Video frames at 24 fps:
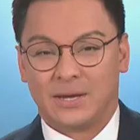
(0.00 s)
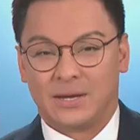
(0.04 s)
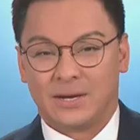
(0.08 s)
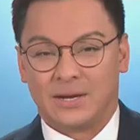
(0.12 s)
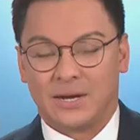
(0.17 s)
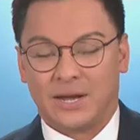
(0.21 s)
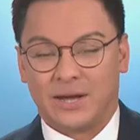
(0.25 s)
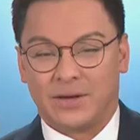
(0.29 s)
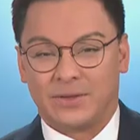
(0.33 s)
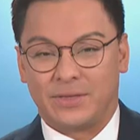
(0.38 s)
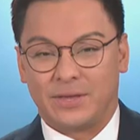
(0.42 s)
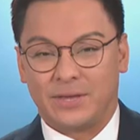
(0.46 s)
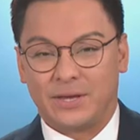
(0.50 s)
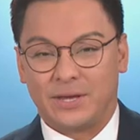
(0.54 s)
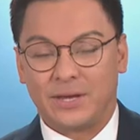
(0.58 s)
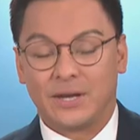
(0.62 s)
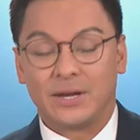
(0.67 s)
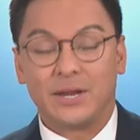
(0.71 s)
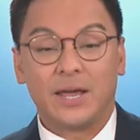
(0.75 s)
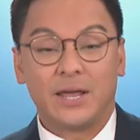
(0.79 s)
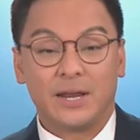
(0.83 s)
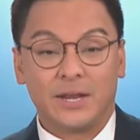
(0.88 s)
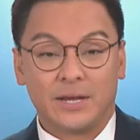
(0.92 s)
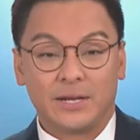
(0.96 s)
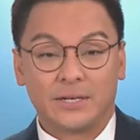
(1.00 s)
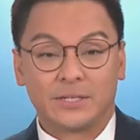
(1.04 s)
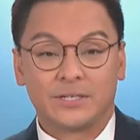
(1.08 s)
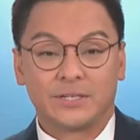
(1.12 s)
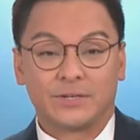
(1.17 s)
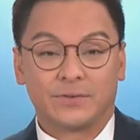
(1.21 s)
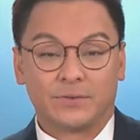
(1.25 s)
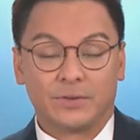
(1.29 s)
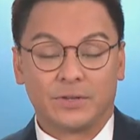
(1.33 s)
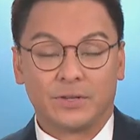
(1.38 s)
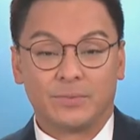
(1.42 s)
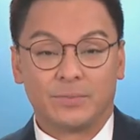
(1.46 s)
Now, the Canadian
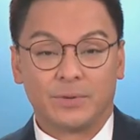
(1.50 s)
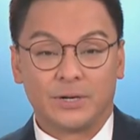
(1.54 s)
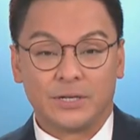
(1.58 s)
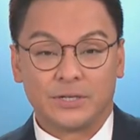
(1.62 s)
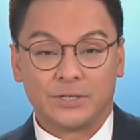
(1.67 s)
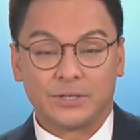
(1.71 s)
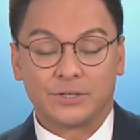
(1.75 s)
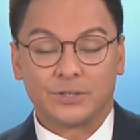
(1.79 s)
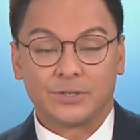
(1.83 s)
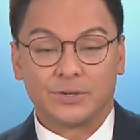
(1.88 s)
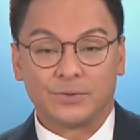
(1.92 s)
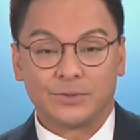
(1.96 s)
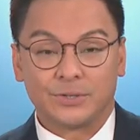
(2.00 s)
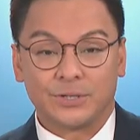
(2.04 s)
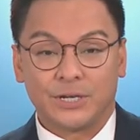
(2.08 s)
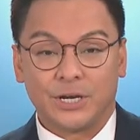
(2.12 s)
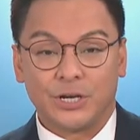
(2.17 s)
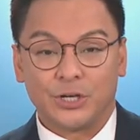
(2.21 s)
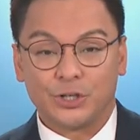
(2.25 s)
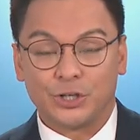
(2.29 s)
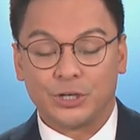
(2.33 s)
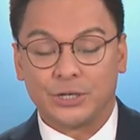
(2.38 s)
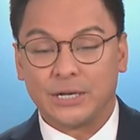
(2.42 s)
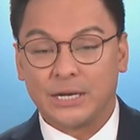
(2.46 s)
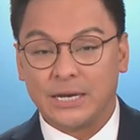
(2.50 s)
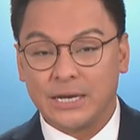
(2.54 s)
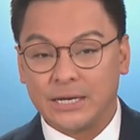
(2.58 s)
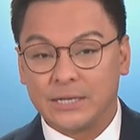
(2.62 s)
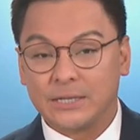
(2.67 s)
Civil Liberties Association